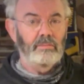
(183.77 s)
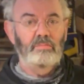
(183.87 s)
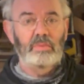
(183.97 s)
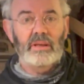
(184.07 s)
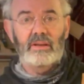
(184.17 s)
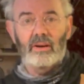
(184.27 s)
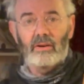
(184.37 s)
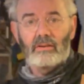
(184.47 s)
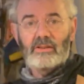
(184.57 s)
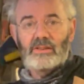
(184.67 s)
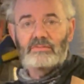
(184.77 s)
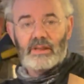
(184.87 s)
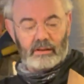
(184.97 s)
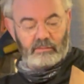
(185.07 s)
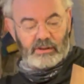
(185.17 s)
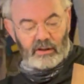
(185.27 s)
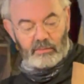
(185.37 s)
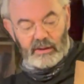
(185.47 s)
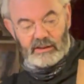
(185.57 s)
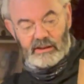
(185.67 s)
because you've done them side
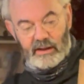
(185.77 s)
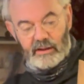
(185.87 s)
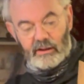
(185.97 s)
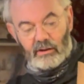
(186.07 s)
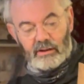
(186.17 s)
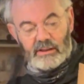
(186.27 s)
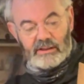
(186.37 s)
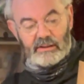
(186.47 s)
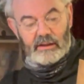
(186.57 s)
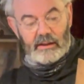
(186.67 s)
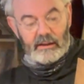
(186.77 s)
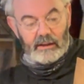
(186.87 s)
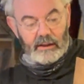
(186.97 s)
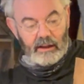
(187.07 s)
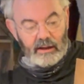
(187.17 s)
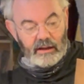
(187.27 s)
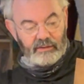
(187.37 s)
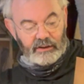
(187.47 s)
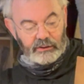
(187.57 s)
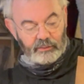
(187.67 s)
by side and not as
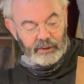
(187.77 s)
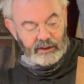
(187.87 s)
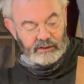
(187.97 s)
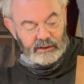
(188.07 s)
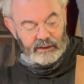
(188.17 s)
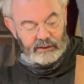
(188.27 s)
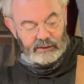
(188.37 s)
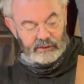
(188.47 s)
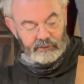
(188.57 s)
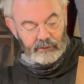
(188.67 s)
individual pieces,